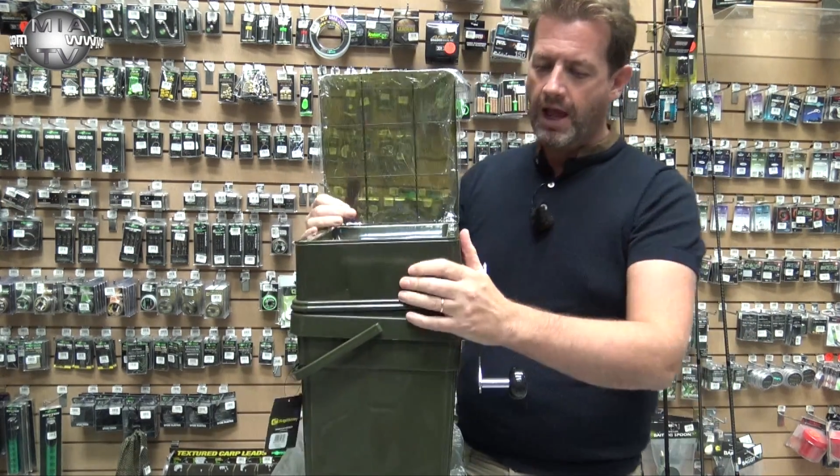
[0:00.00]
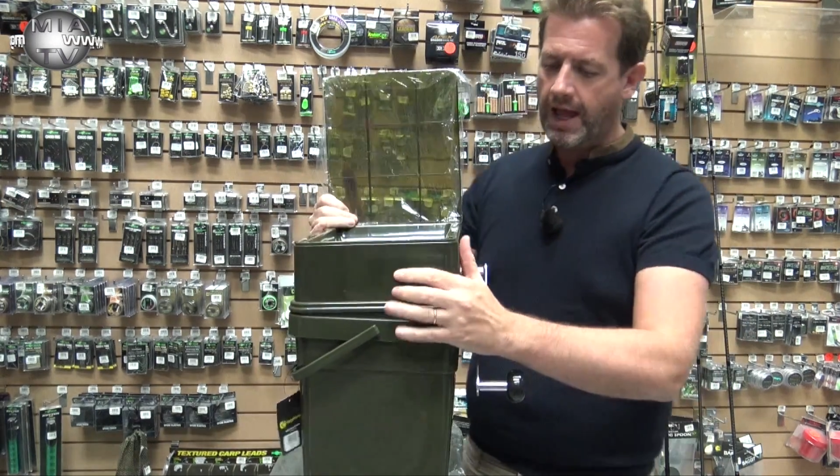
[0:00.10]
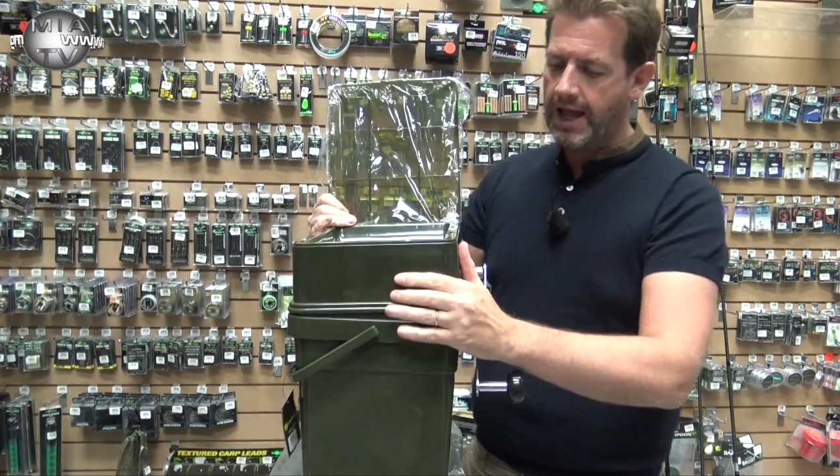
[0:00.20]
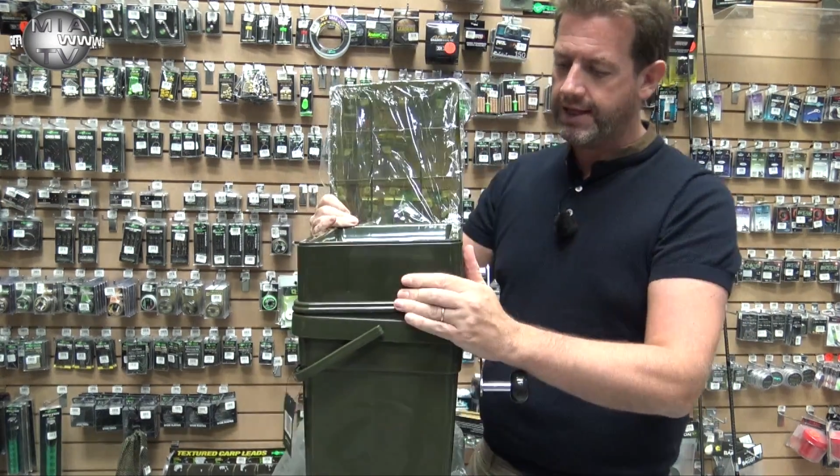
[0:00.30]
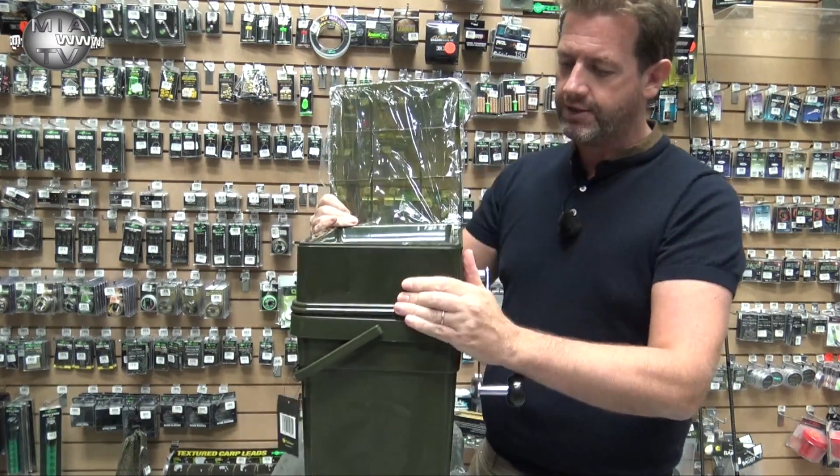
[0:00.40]

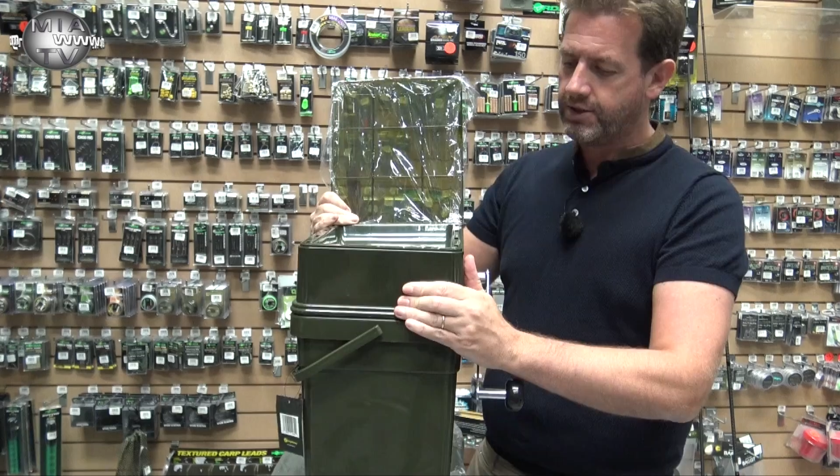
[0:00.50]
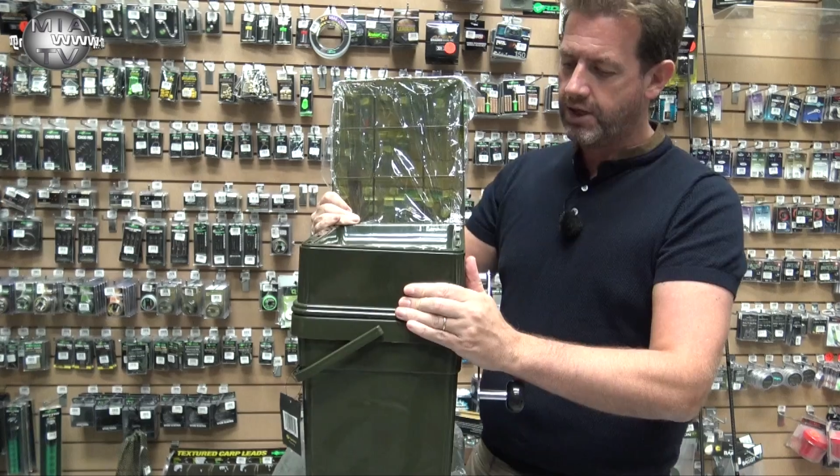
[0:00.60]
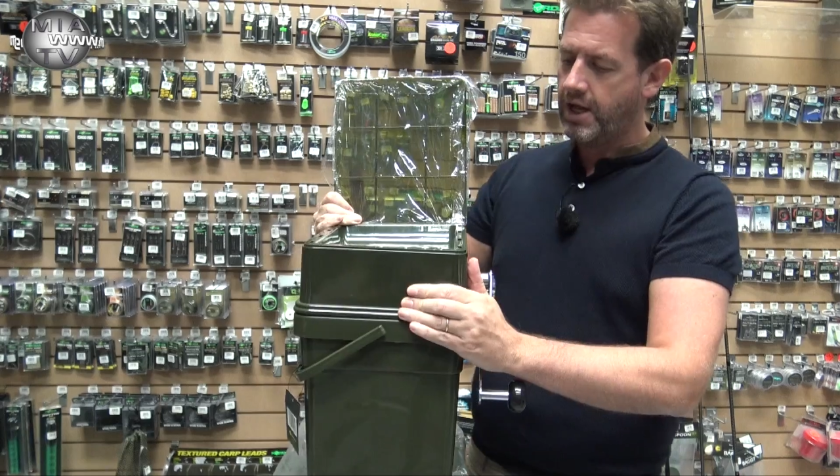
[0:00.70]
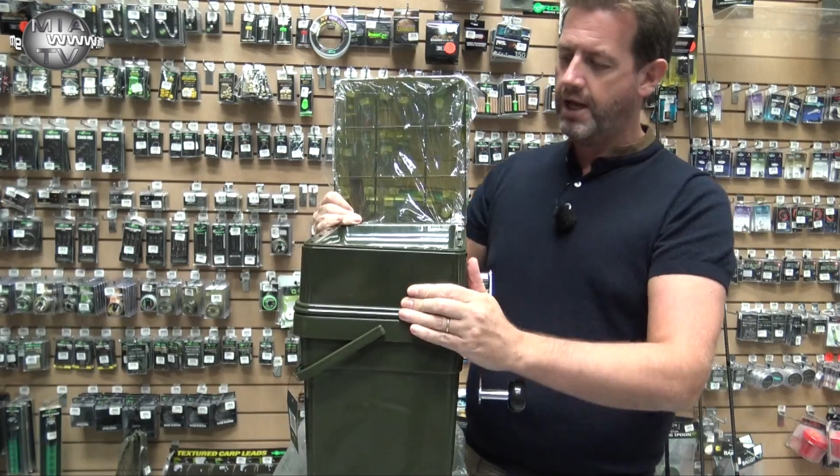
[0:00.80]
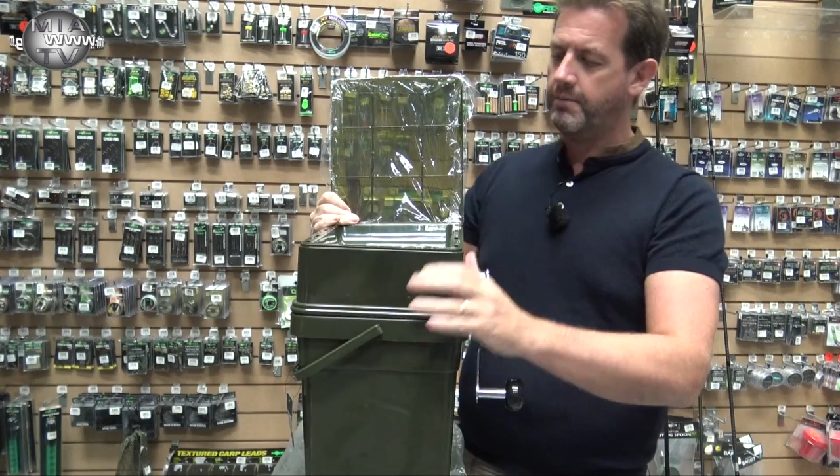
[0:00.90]
and it
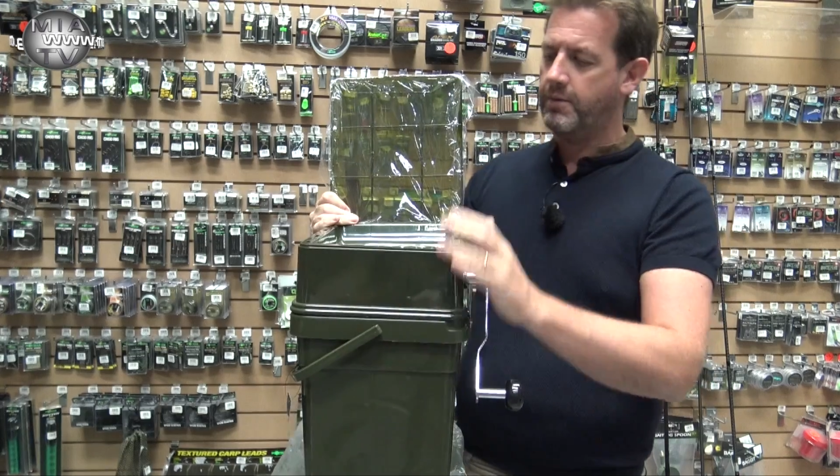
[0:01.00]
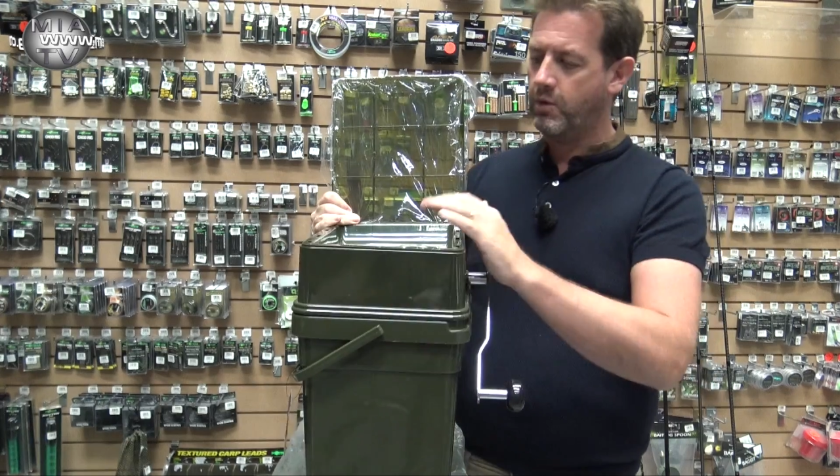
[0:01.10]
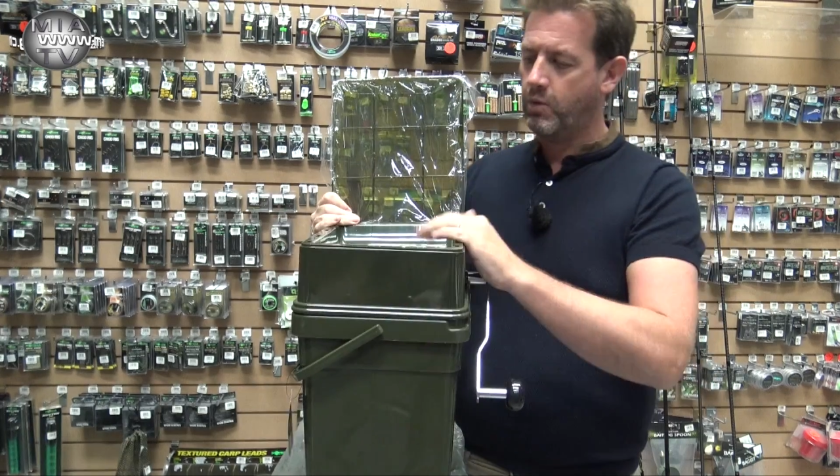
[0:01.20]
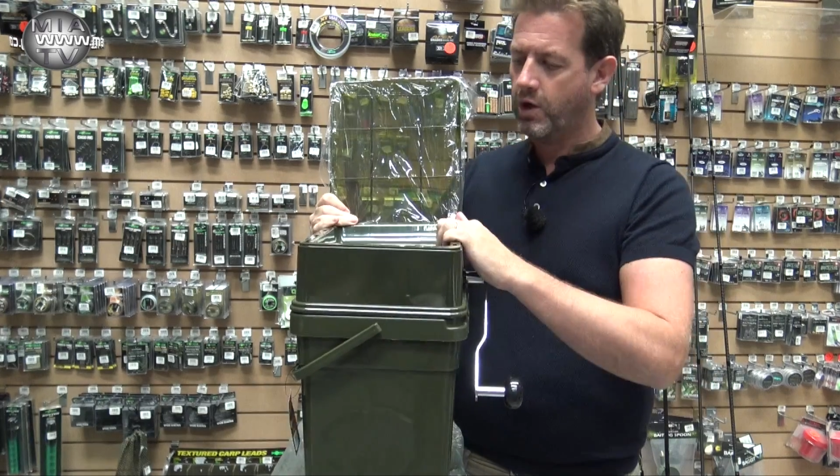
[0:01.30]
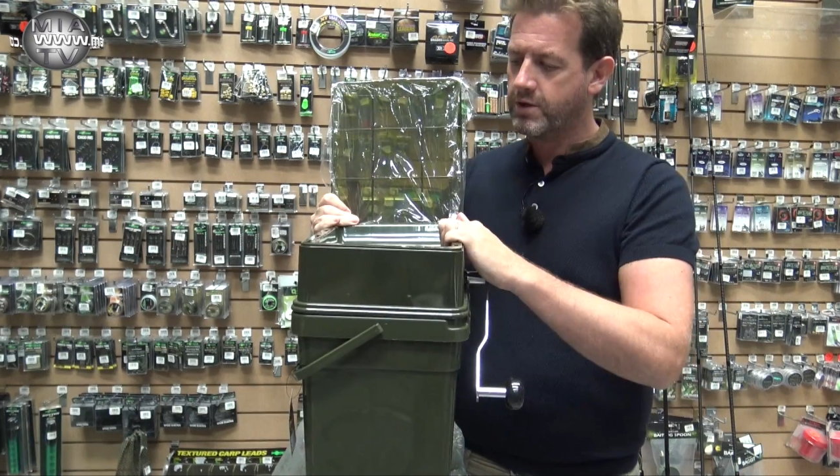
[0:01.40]

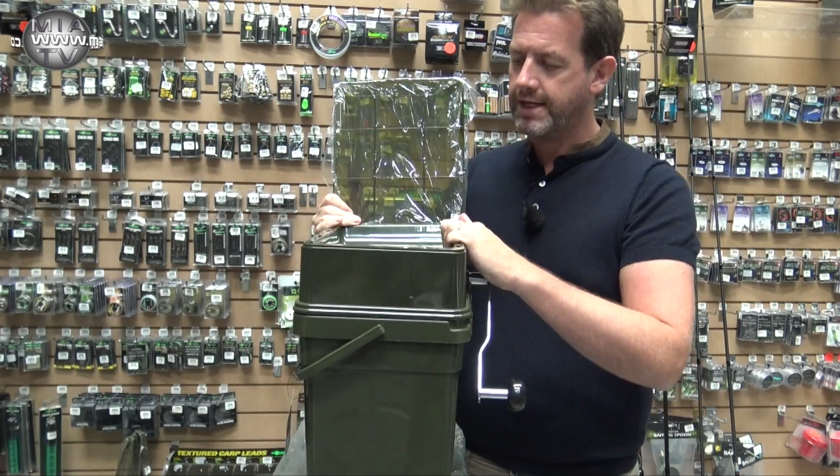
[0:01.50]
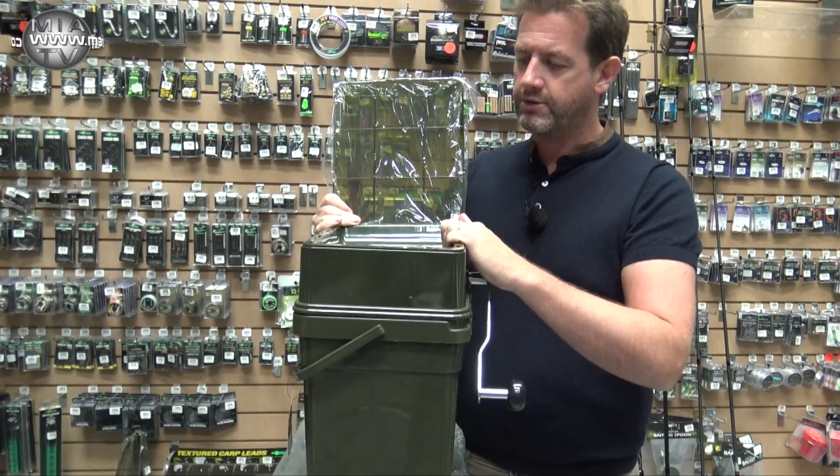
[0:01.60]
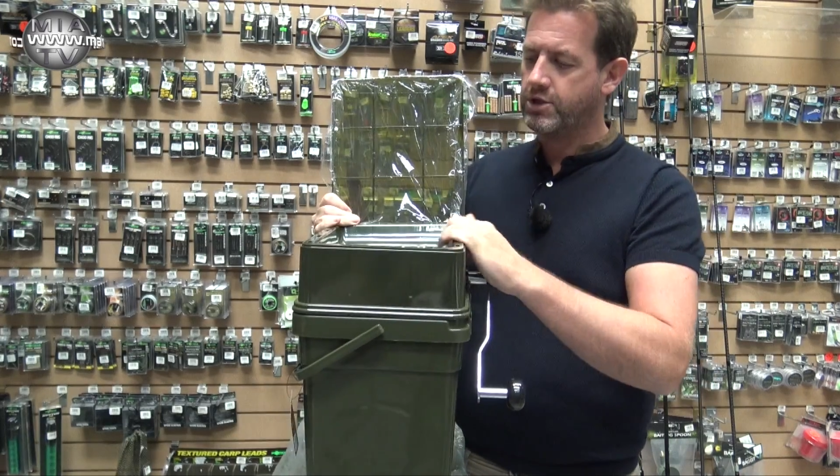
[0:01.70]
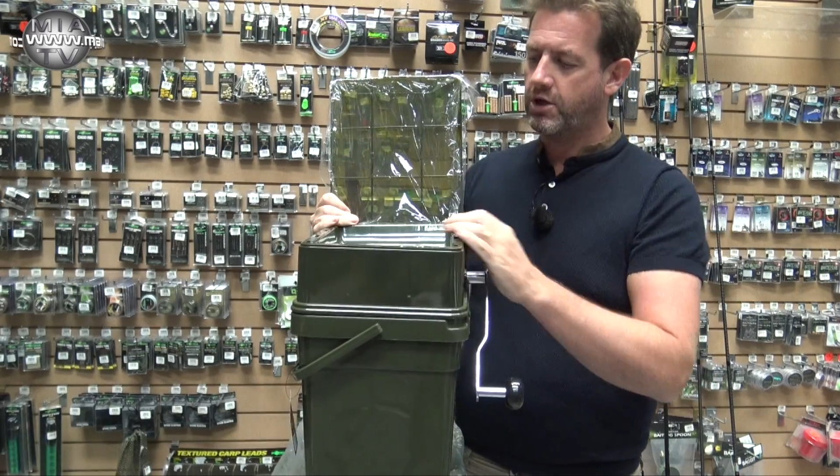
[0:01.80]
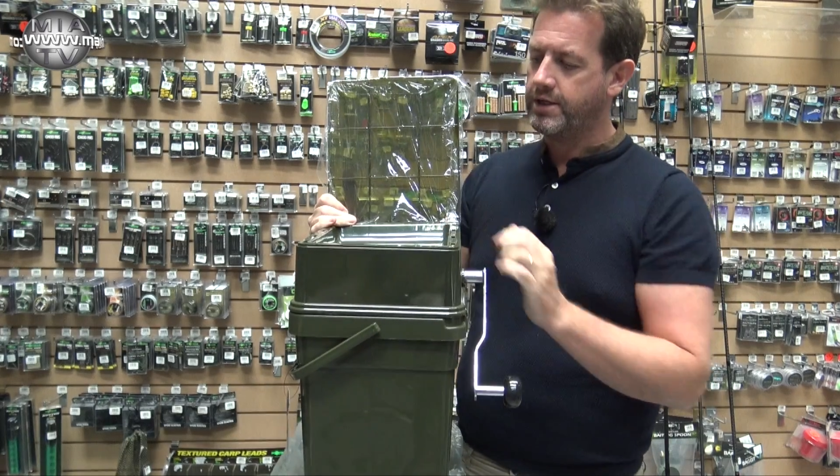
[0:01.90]
will lock
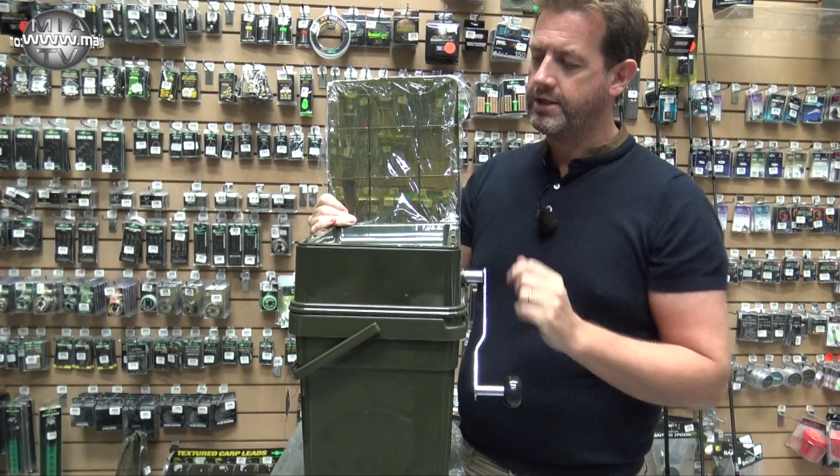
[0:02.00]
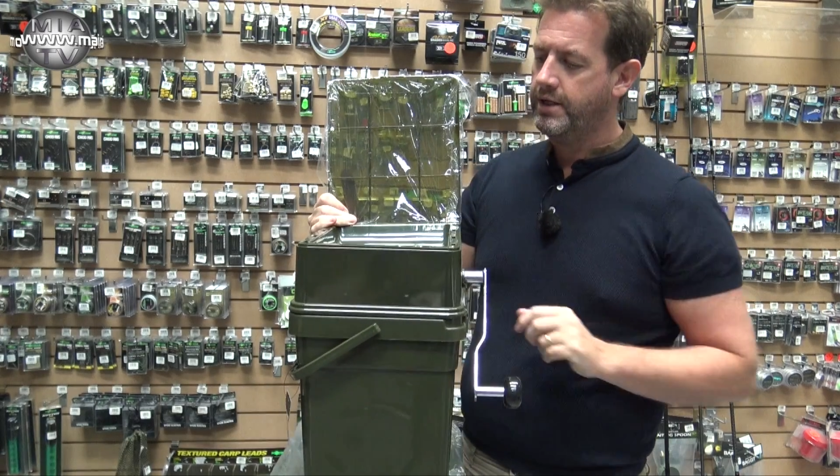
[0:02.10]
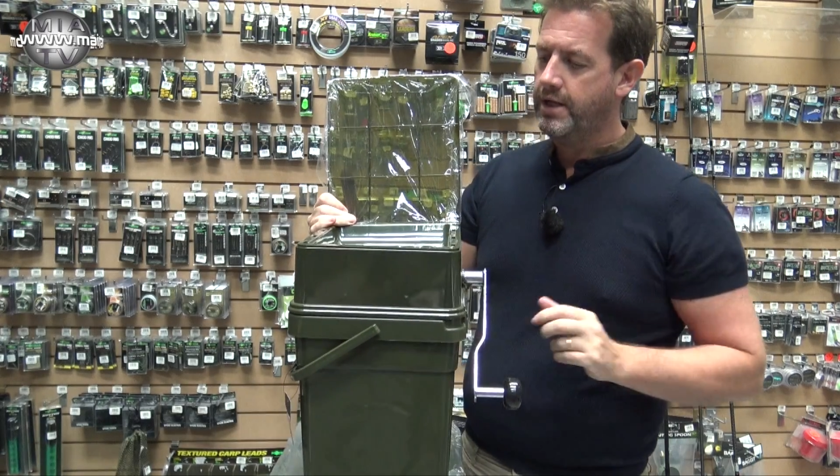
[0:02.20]
down tight.